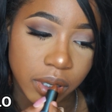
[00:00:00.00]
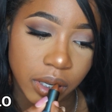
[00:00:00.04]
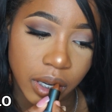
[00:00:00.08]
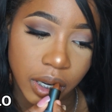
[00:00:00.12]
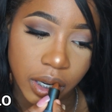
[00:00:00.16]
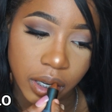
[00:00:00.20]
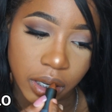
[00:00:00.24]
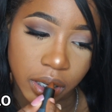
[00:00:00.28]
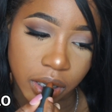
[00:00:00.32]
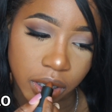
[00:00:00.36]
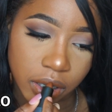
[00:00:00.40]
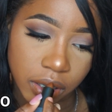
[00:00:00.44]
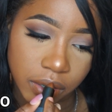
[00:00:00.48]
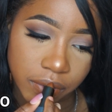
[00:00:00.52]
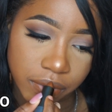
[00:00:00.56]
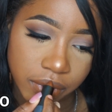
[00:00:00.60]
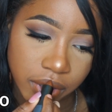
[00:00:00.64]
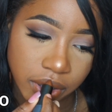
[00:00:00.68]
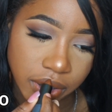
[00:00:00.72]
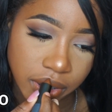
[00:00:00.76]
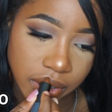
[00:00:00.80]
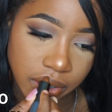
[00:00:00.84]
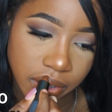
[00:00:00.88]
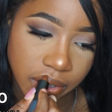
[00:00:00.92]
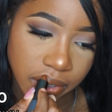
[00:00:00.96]
Like if I
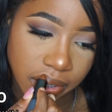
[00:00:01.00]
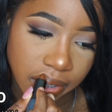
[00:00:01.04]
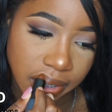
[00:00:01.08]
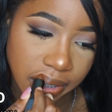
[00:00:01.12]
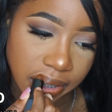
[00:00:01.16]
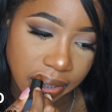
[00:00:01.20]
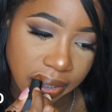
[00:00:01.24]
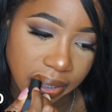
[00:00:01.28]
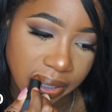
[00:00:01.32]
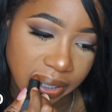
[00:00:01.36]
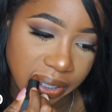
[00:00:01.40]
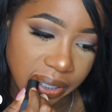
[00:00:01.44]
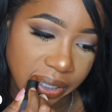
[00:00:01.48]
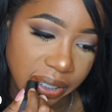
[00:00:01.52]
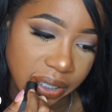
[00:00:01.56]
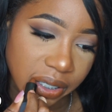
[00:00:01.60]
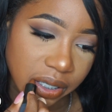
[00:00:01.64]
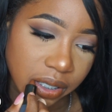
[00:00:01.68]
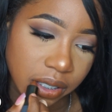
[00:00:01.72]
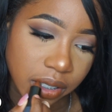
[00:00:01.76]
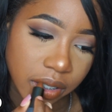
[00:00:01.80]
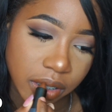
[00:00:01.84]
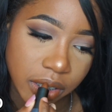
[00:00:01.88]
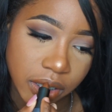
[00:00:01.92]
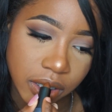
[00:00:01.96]
just go like
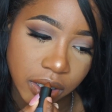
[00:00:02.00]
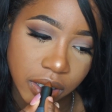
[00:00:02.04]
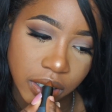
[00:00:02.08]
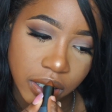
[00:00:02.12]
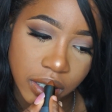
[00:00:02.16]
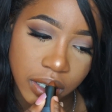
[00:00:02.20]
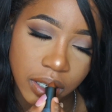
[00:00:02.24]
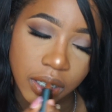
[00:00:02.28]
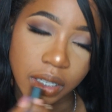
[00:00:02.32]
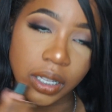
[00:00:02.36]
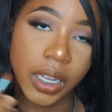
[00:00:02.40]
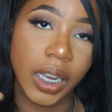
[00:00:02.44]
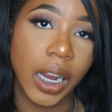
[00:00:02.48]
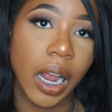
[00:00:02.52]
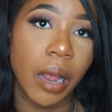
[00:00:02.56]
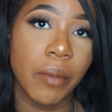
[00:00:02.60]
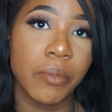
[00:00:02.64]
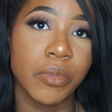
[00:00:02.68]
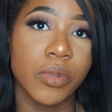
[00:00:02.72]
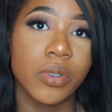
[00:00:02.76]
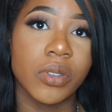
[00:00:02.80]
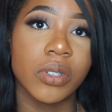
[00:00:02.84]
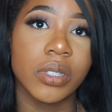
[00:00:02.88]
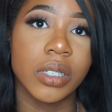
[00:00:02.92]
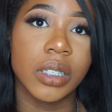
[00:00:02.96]
this, like I'm
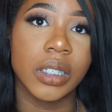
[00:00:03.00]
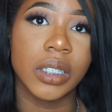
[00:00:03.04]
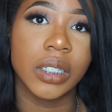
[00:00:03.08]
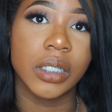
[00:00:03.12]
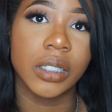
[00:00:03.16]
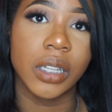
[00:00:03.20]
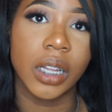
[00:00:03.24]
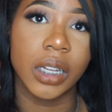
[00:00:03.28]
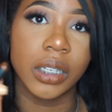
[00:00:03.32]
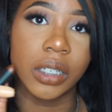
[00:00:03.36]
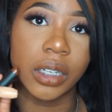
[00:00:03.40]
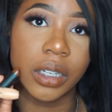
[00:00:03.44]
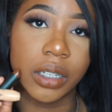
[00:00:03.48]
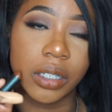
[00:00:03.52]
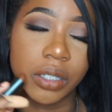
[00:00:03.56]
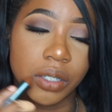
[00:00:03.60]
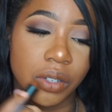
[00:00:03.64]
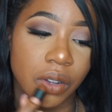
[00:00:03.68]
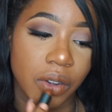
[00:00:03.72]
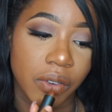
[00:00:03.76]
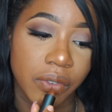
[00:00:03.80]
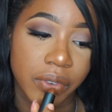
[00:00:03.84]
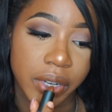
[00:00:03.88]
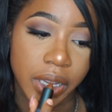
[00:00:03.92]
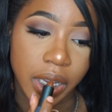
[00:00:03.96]
using such a
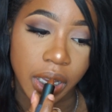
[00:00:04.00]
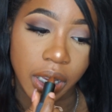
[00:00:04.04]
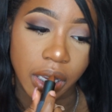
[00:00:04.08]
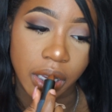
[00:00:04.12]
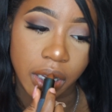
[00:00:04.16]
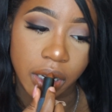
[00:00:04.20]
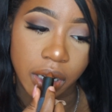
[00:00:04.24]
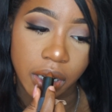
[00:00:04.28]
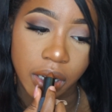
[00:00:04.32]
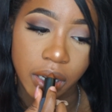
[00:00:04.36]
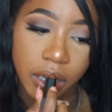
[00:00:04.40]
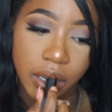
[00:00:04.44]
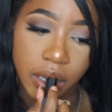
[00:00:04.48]
soft hand.